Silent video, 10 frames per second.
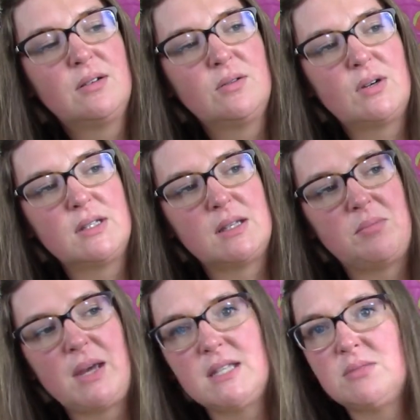was a
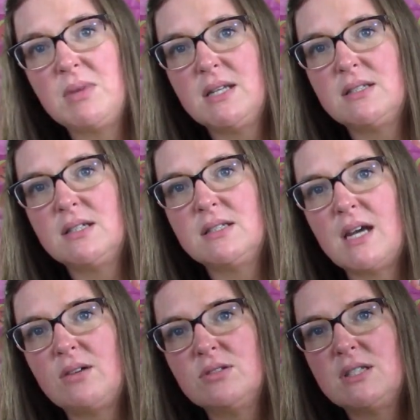basement and
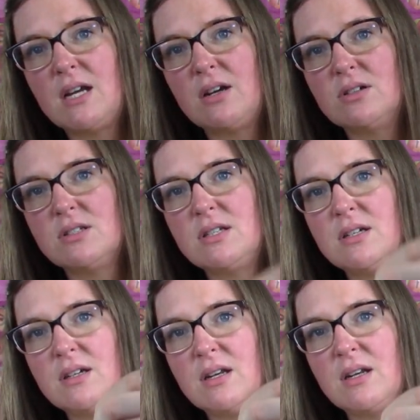downstairs.
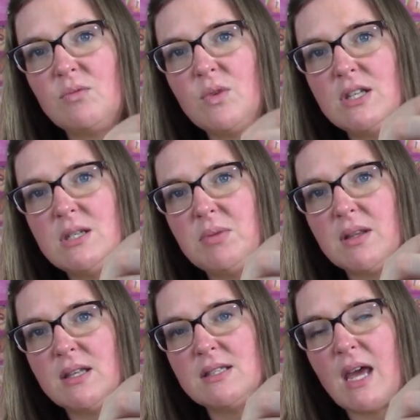And we
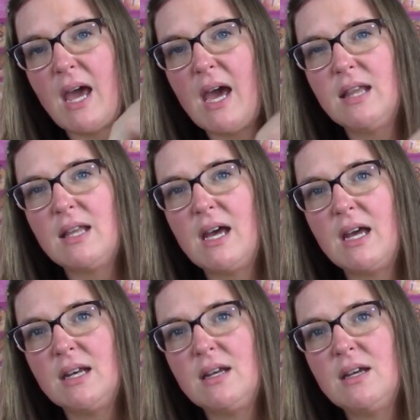typically say hat
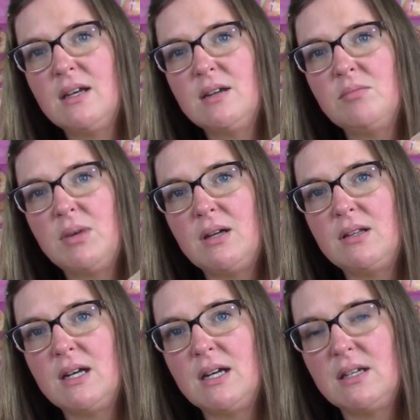line, belt
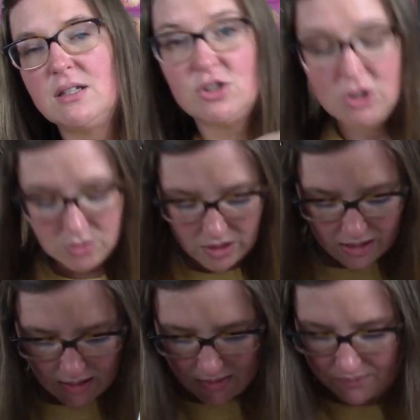line, and shoe
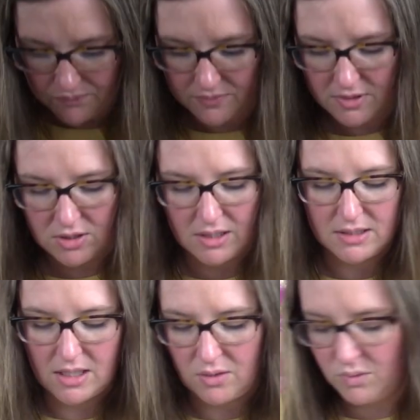line. So
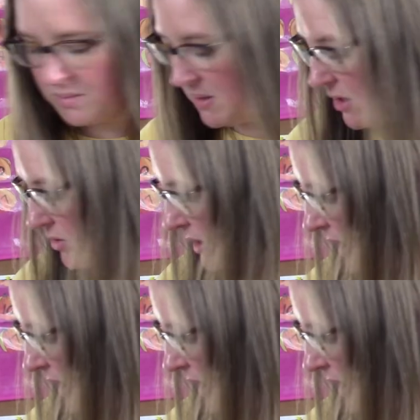that's how we've been using